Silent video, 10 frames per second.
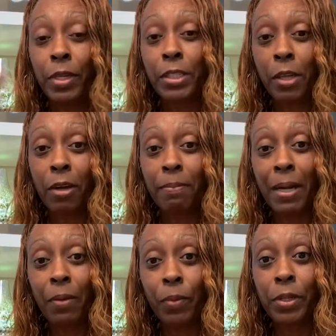talk
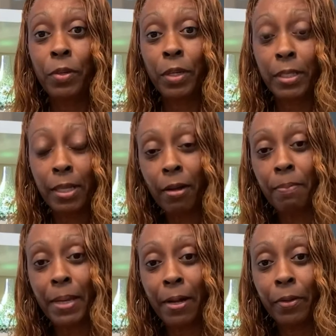about what you're going to talk
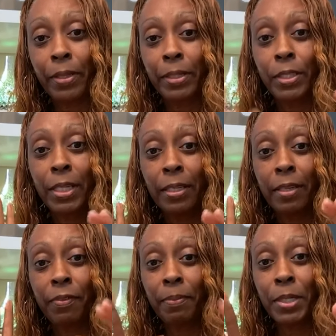about to get the
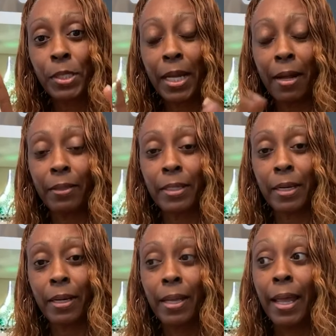information out
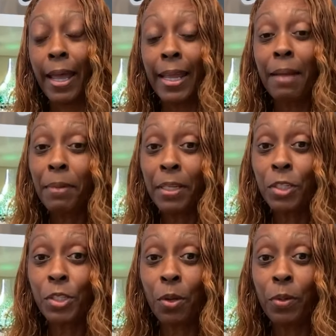there. And I'm going to
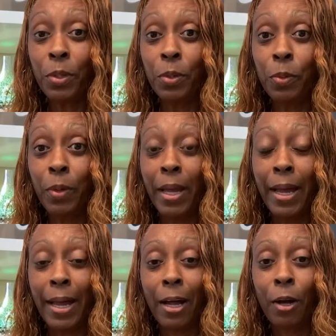show you
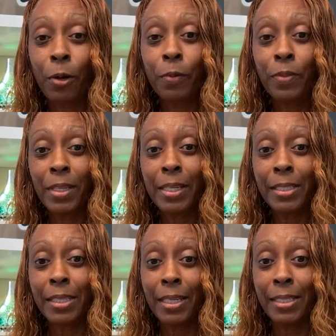how
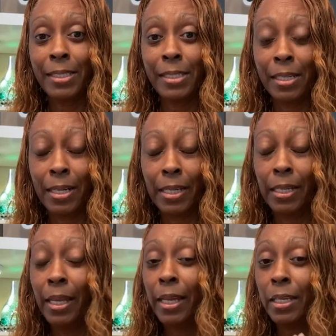this is done.
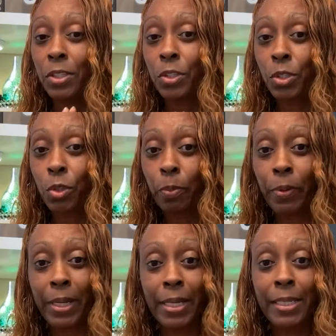It's super
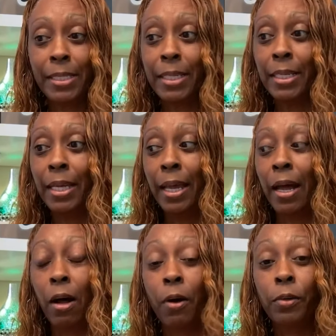easy.
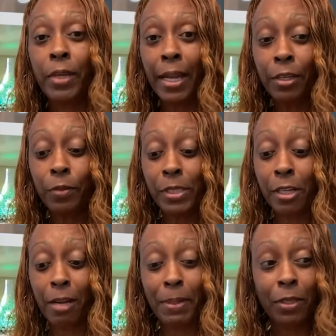All you got to do is
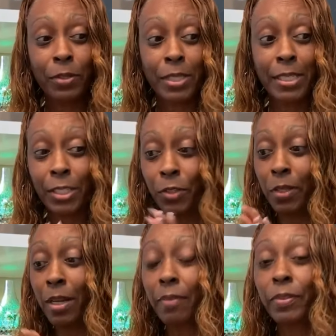talk about those things that you
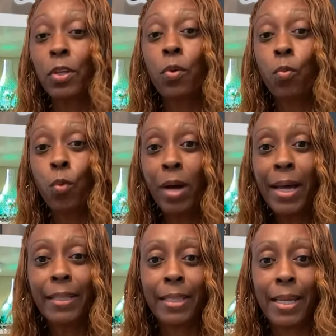love. So
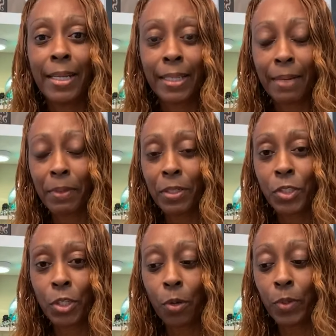one thing that I'm going to
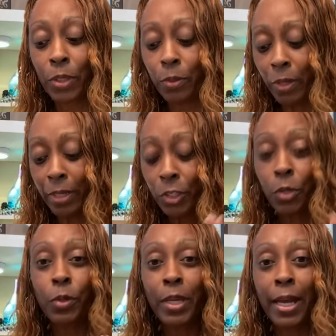show
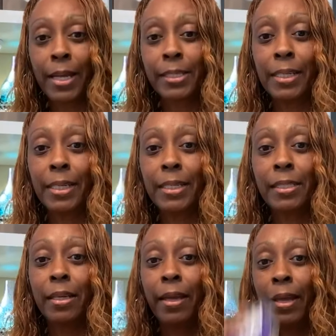you guys is,
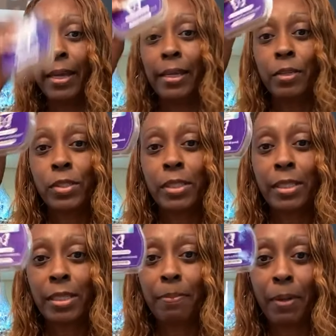here's a
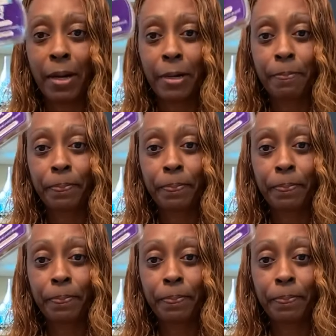Scentsy bar.